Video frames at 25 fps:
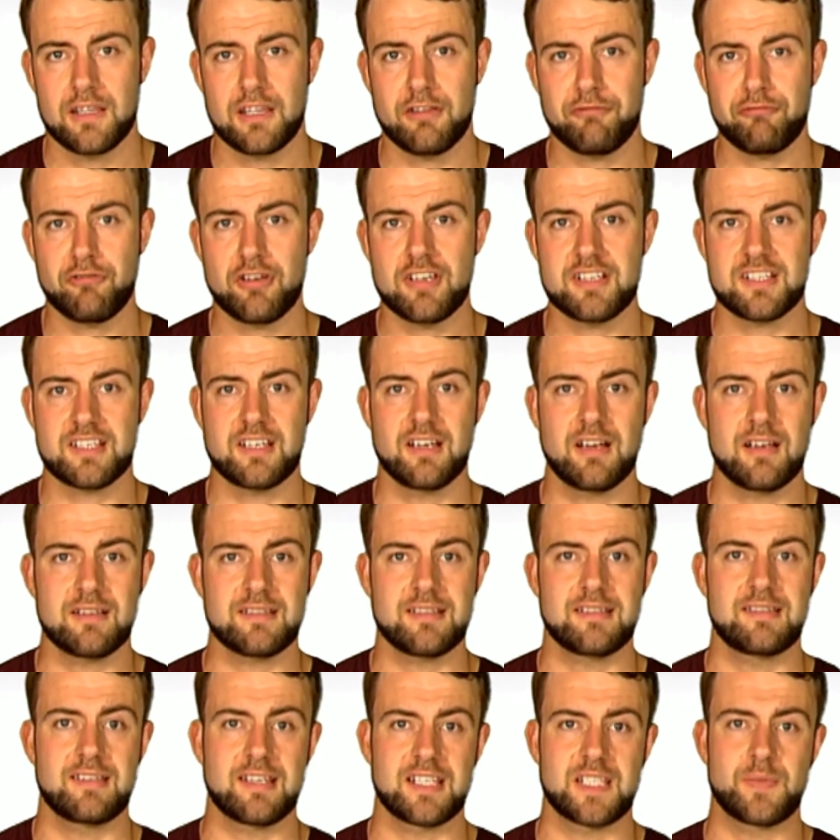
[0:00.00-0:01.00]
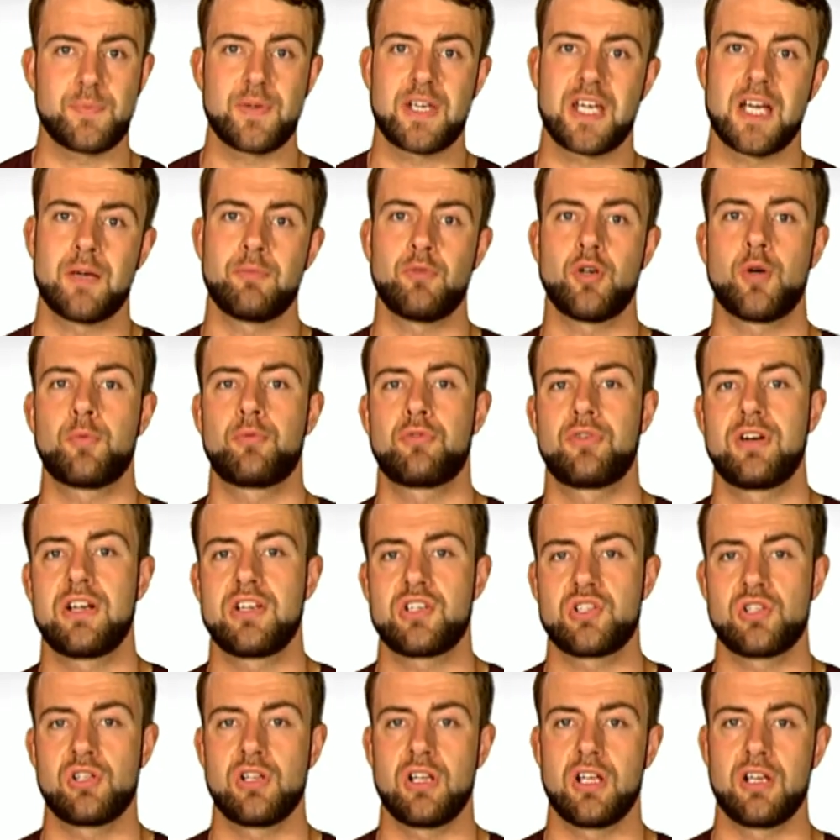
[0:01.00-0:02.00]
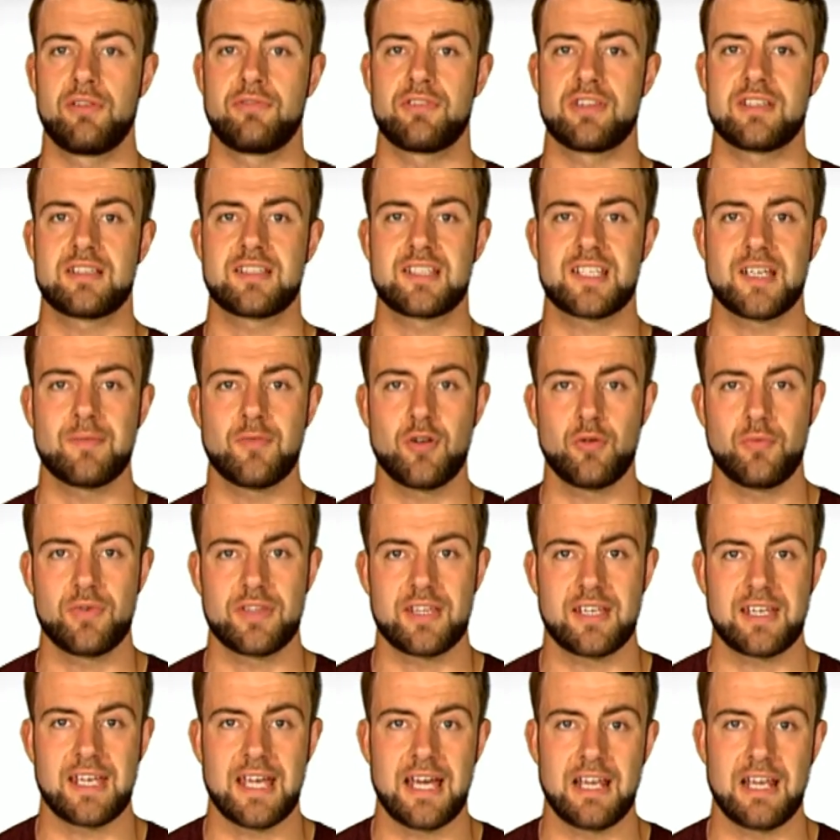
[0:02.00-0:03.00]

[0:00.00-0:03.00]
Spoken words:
The first cars are set to become operational over the summer, with a